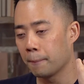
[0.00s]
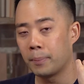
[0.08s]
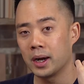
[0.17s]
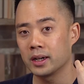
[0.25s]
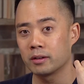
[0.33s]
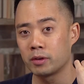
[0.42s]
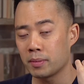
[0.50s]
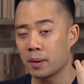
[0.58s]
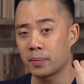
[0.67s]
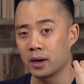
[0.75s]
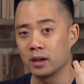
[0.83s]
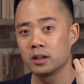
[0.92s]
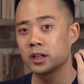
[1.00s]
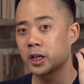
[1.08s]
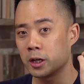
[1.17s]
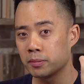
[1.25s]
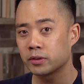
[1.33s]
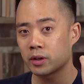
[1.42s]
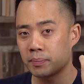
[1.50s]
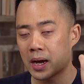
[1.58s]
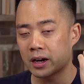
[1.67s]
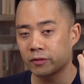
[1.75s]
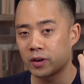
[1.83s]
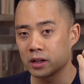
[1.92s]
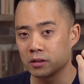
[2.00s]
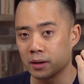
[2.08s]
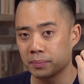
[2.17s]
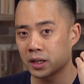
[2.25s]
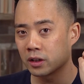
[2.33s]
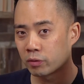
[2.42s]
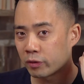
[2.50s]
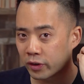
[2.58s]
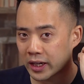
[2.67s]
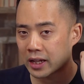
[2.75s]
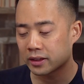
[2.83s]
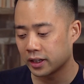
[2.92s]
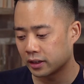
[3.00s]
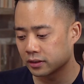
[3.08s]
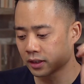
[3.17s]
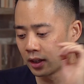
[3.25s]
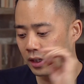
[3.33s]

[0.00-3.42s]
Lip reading: But remember, humans are bad at follow-up because we forget things.